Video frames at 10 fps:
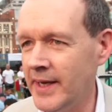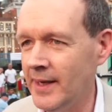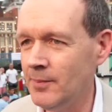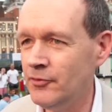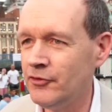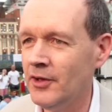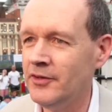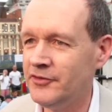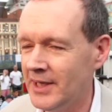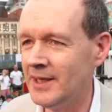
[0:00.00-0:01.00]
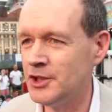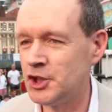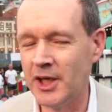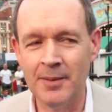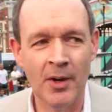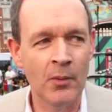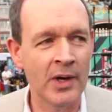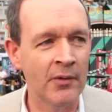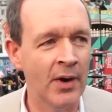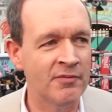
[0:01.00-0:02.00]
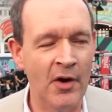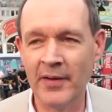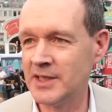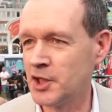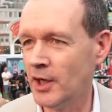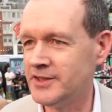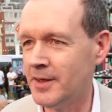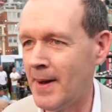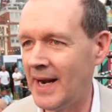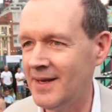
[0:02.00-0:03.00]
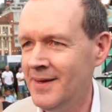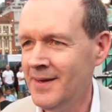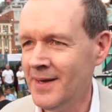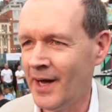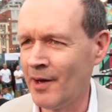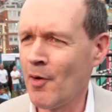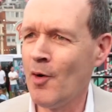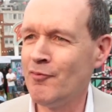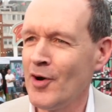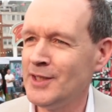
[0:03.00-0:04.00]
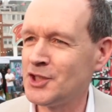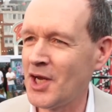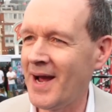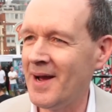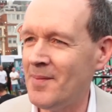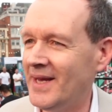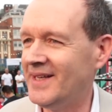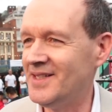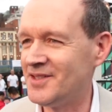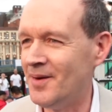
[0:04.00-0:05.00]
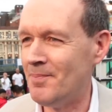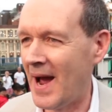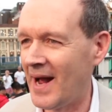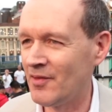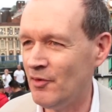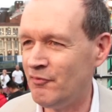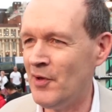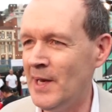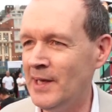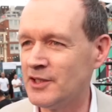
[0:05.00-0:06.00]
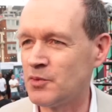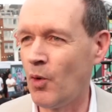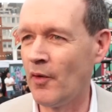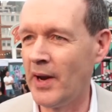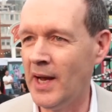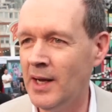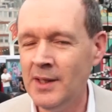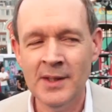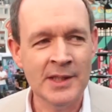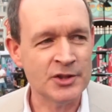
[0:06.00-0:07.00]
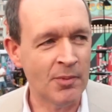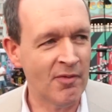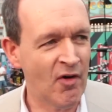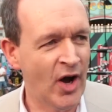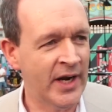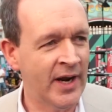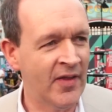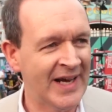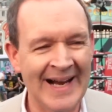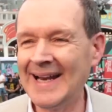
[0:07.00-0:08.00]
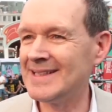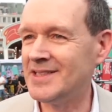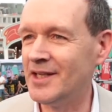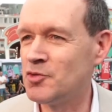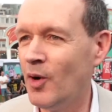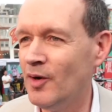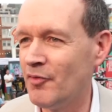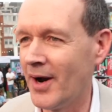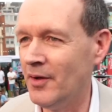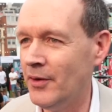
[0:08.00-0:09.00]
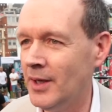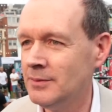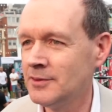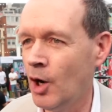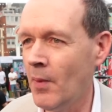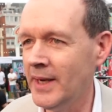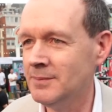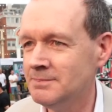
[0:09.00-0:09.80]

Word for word: Gibbs and Dylan Shima. We're uh, very excited about it and our old friend Sam Eggington back, the fearless warrior, to provide another classic 12 rounder. Can't wait.